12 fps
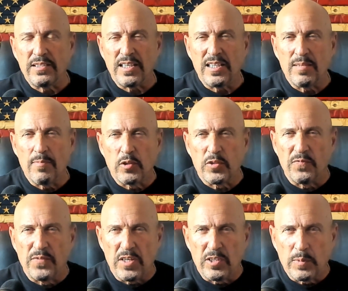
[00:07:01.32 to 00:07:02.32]
the most
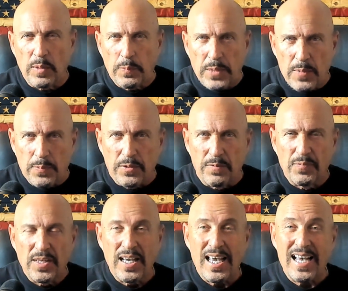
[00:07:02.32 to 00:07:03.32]
vulnerable people
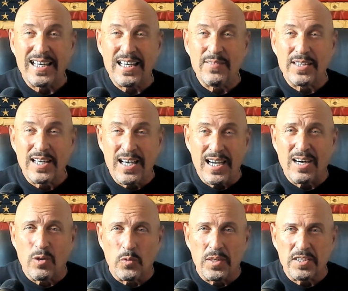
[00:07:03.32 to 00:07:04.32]
at even higher
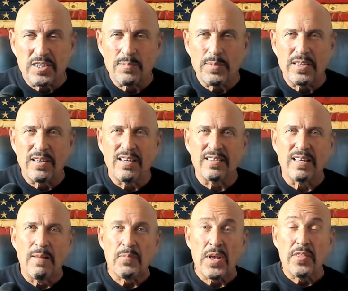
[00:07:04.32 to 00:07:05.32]
risk because
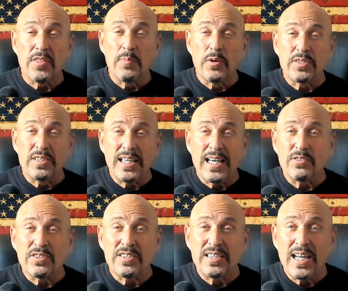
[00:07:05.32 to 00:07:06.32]
the most
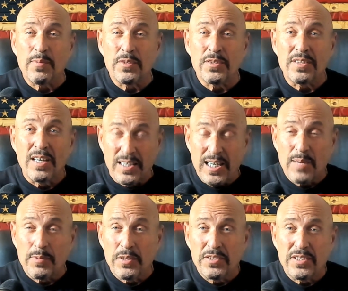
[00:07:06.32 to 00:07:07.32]
dangerous
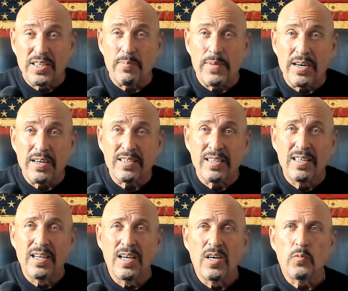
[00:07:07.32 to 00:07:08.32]
neighborhoods in America
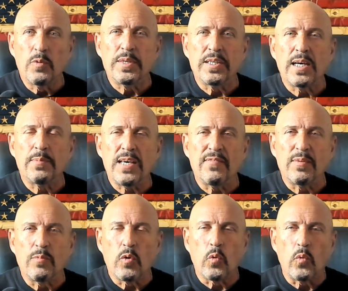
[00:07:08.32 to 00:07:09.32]
will become even
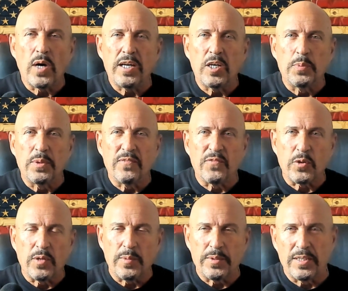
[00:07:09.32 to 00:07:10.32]
more wide open for
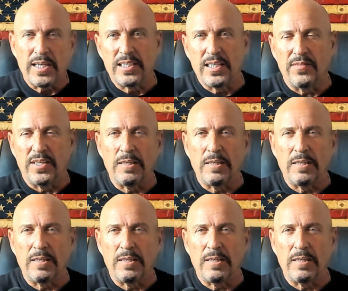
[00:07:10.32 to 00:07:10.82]
criminal activity.